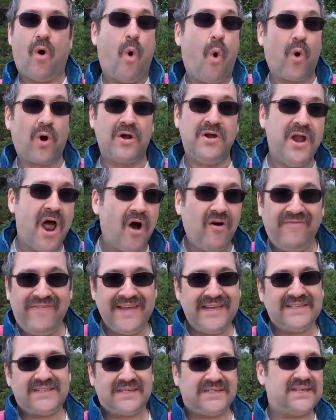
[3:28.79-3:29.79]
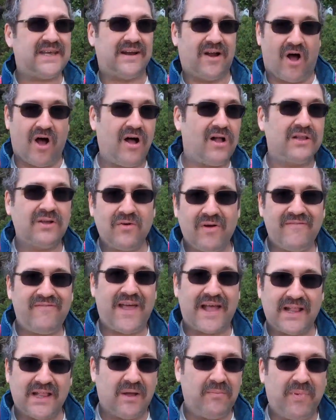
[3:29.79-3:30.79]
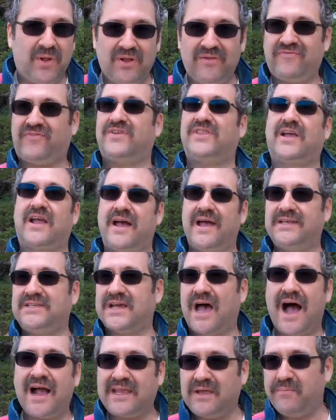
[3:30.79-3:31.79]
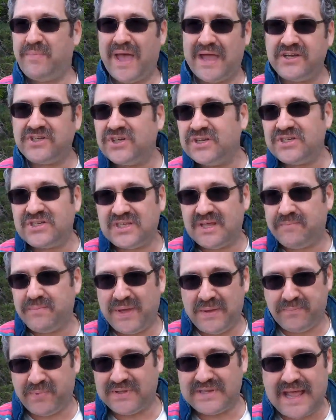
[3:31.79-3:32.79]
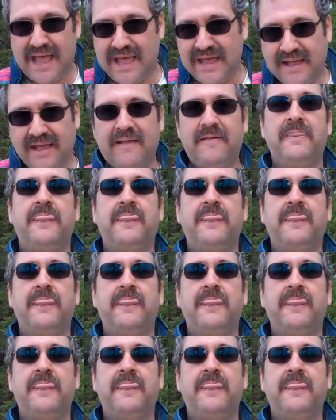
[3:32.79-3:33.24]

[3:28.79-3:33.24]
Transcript: or no visas at all are available for the kinds of occupations that people take.